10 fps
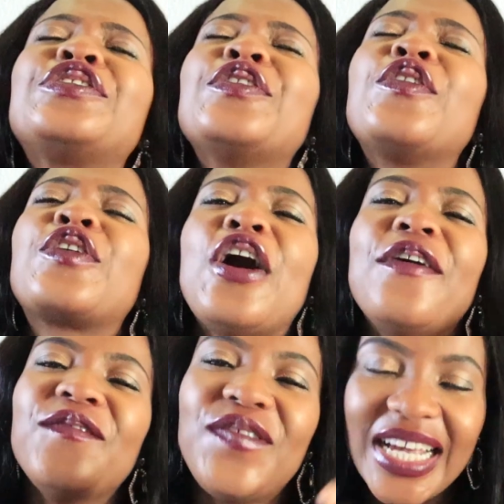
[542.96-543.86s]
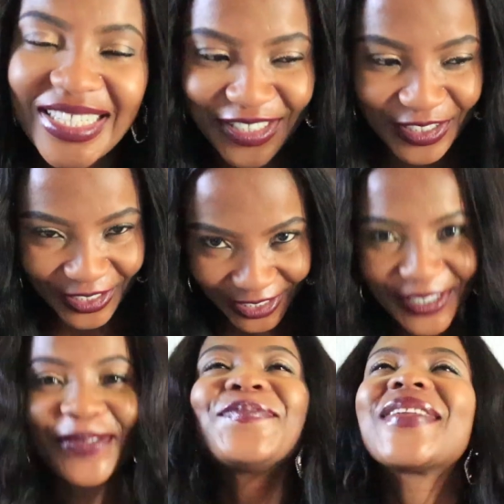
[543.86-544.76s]
to convince
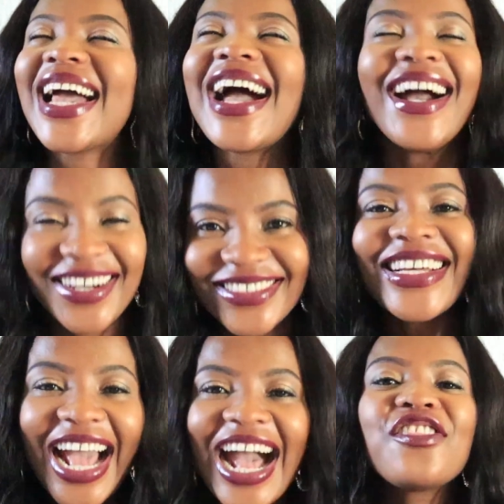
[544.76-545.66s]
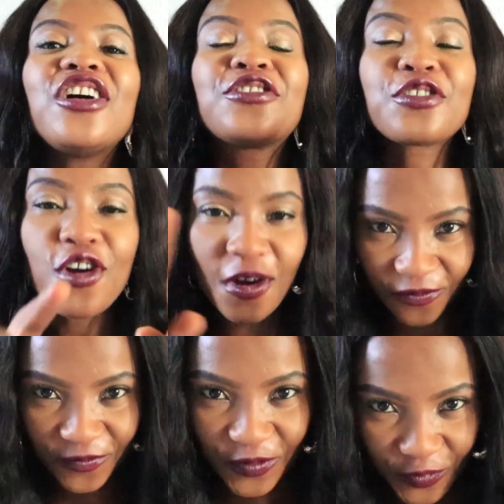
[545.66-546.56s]
you, and not to
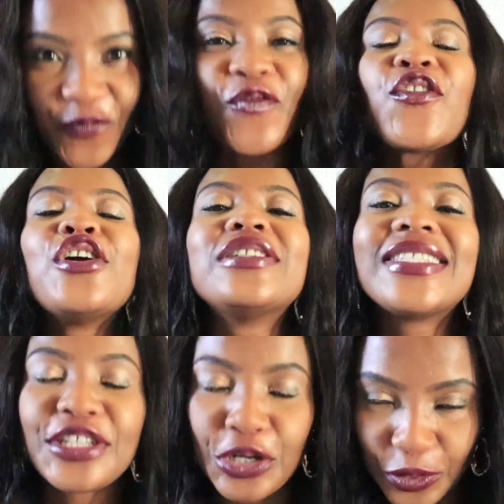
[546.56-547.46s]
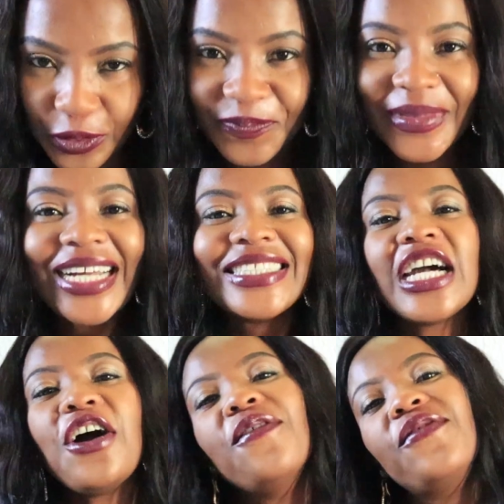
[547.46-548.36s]
confuse you,
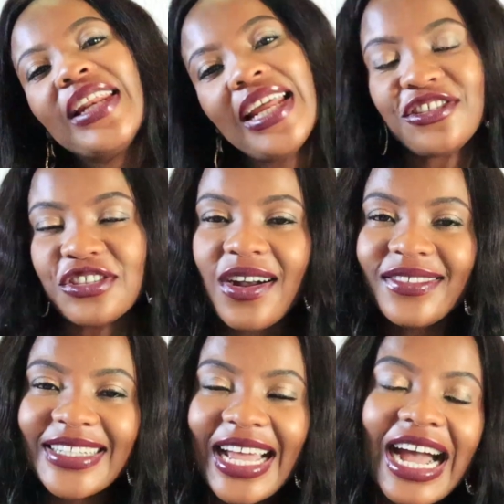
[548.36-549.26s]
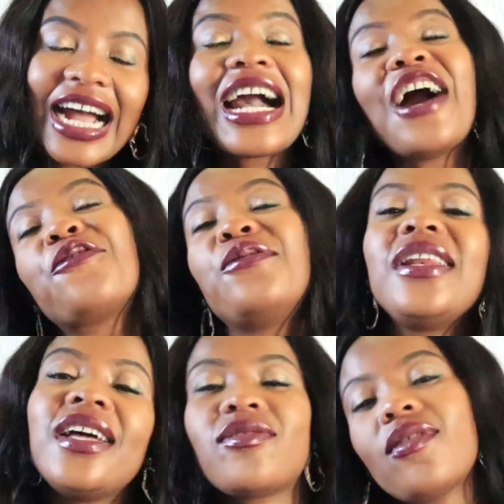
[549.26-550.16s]
that ovulation
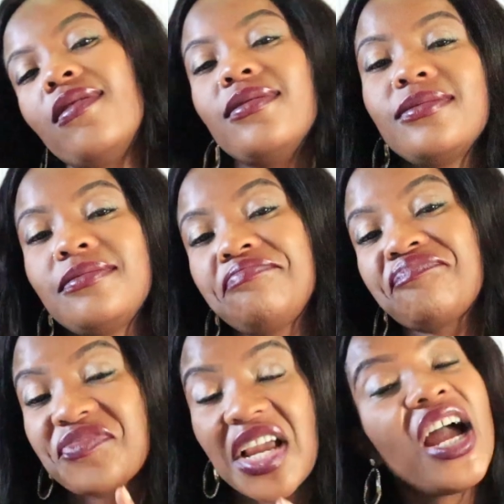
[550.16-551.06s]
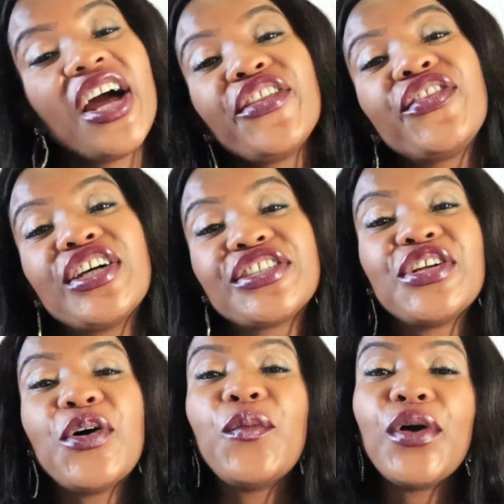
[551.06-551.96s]
calculator does
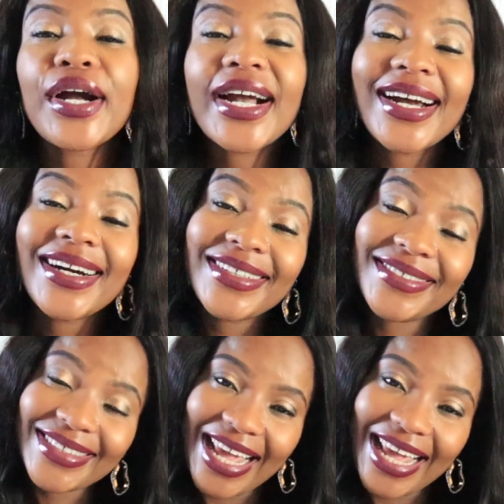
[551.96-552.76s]
not work.